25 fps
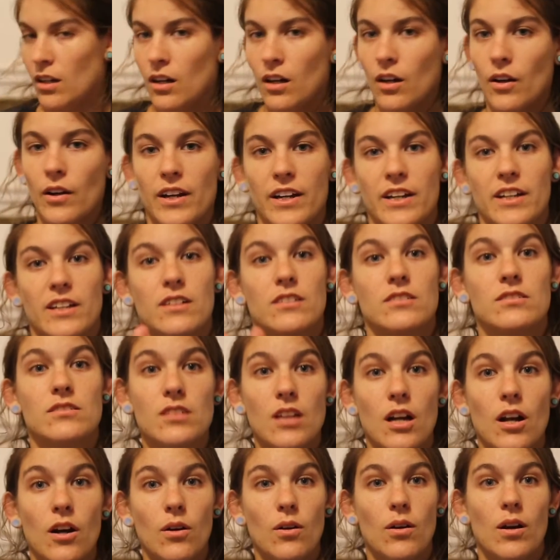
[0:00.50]
Okay,
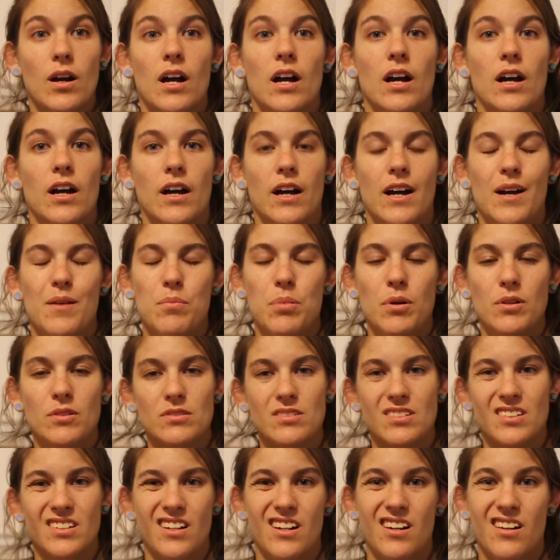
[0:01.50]
so I
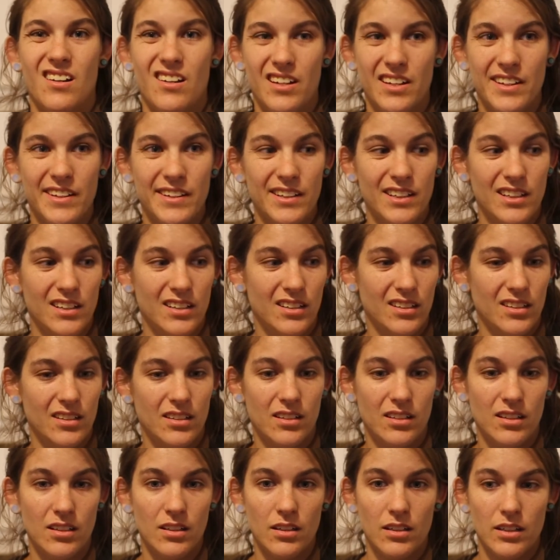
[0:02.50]
posted on
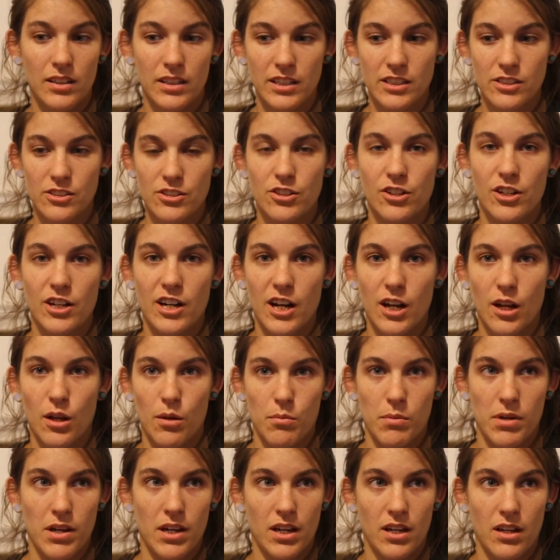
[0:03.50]

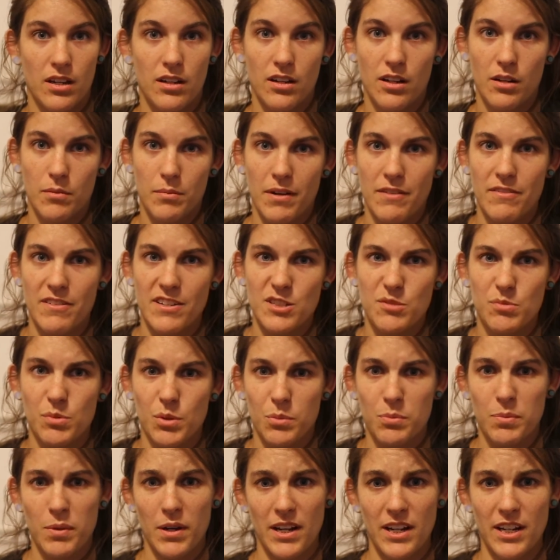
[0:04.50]
Instagram and on my
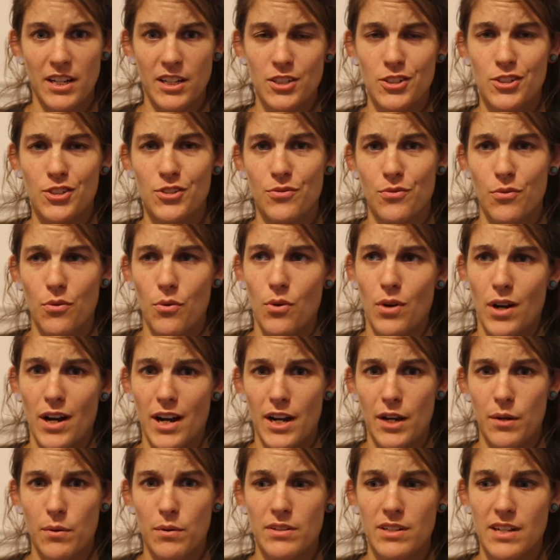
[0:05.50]
Facebook page for
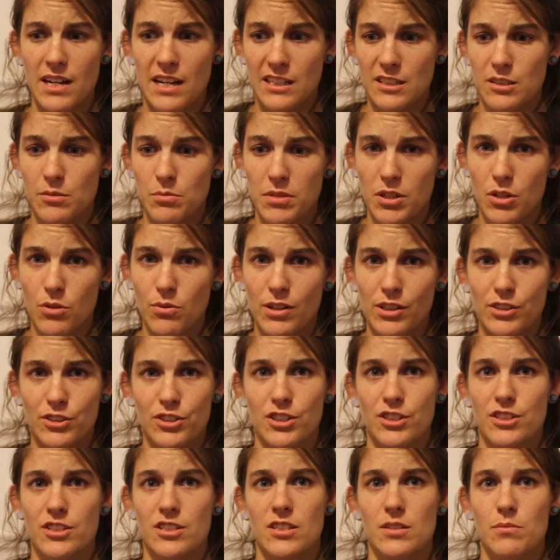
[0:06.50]
anyone to ask me
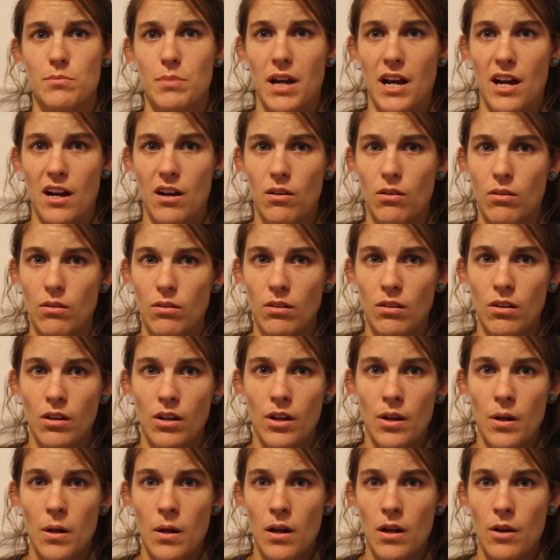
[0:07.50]
questions about
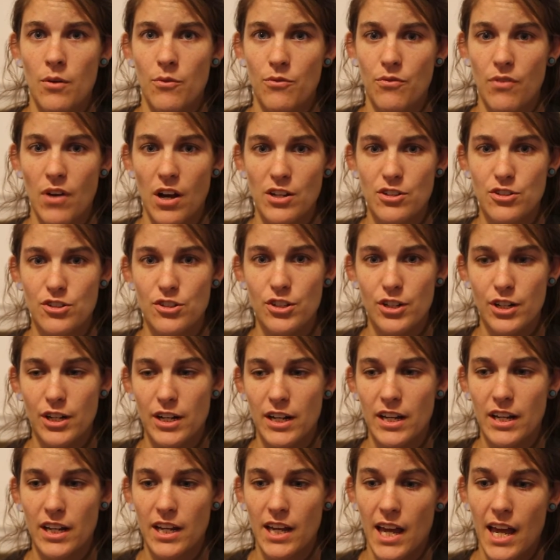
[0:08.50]

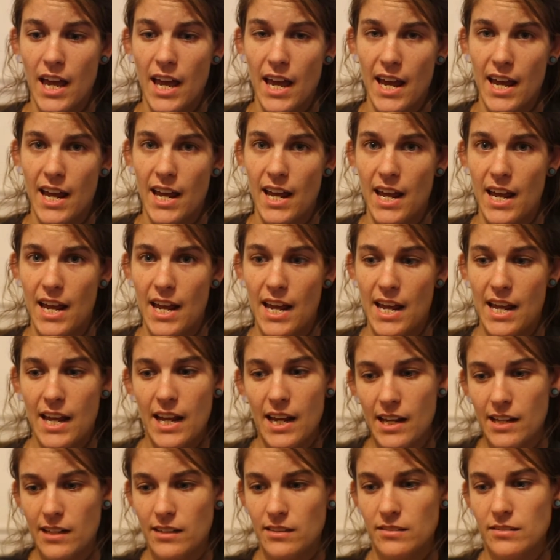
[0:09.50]
fostering,
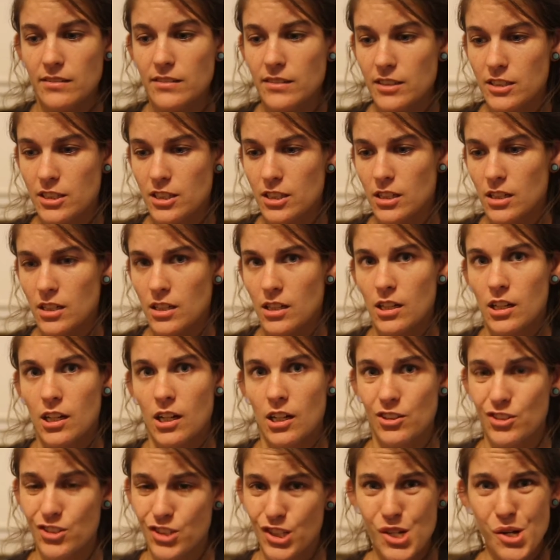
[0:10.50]
and
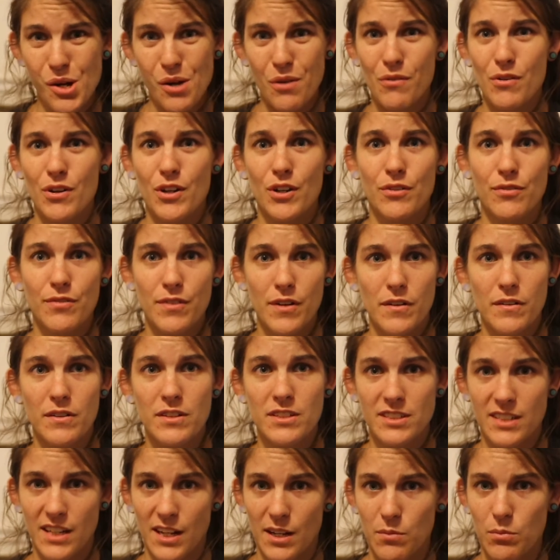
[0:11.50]
I'll just go over a few of the
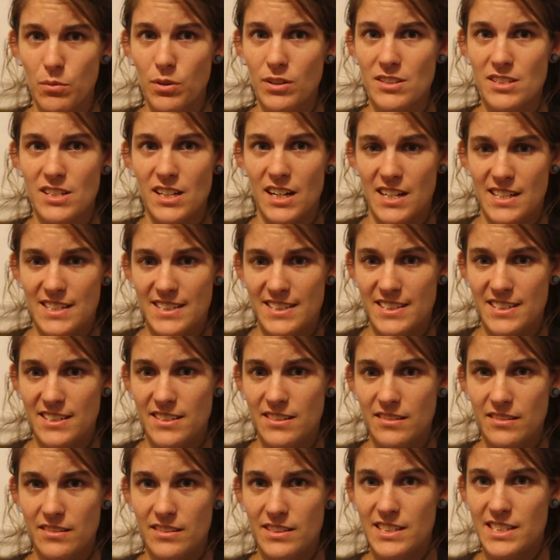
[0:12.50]
same ones that I
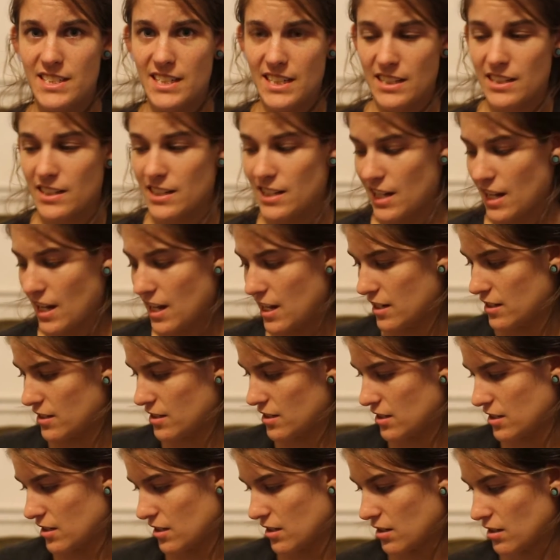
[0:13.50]
did get.